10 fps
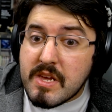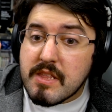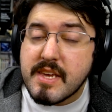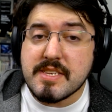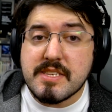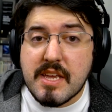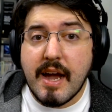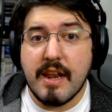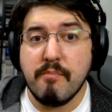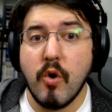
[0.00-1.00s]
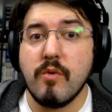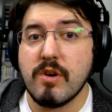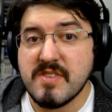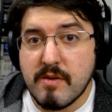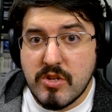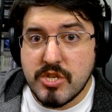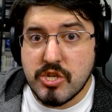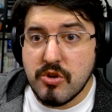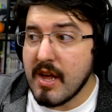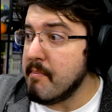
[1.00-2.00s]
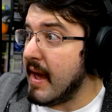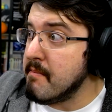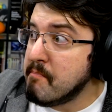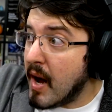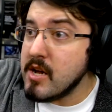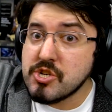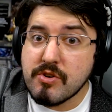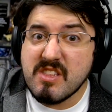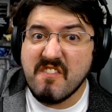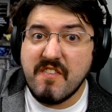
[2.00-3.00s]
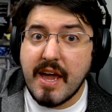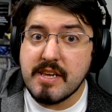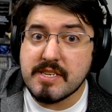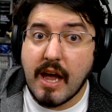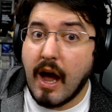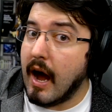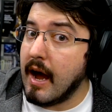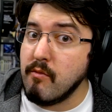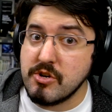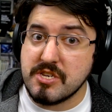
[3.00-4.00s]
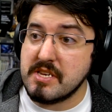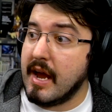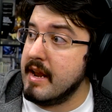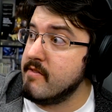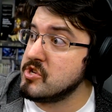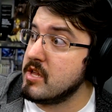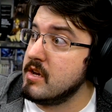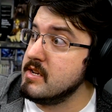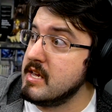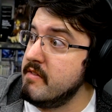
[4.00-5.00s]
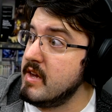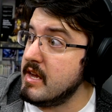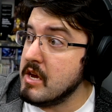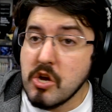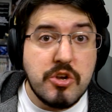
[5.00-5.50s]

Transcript: this is the kind of point where if someone stood up and punched her in the face, I would just say I never saw that on TV.